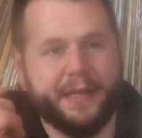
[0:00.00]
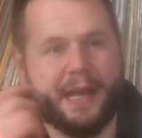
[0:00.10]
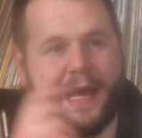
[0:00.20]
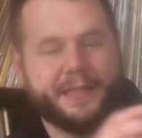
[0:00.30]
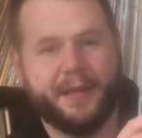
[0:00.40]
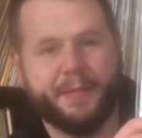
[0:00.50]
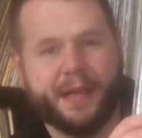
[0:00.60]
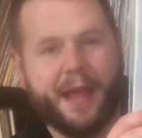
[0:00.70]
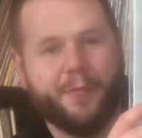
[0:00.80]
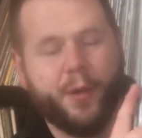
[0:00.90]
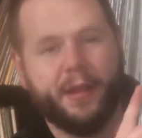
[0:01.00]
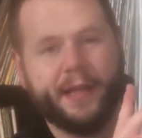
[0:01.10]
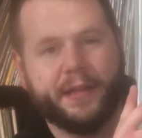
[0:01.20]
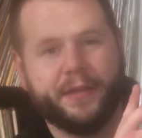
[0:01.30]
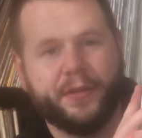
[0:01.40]
Not something I'm
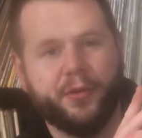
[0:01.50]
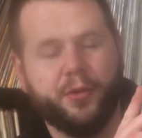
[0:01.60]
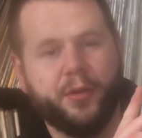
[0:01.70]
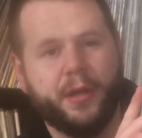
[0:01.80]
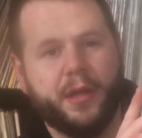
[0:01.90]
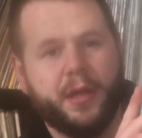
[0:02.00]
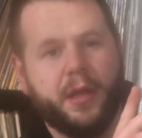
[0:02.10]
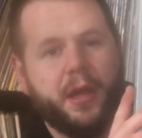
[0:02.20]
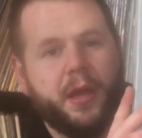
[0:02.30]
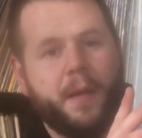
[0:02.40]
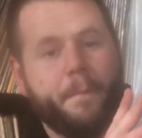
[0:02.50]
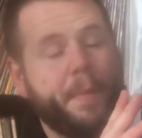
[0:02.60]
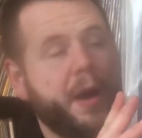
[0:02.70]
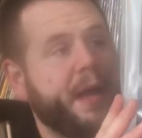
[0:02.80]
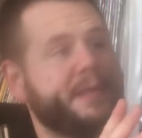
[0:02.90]
willing to do,
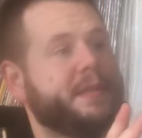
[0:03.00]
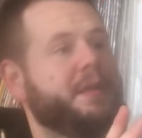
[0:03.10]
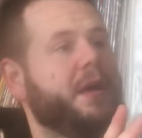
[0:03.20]
but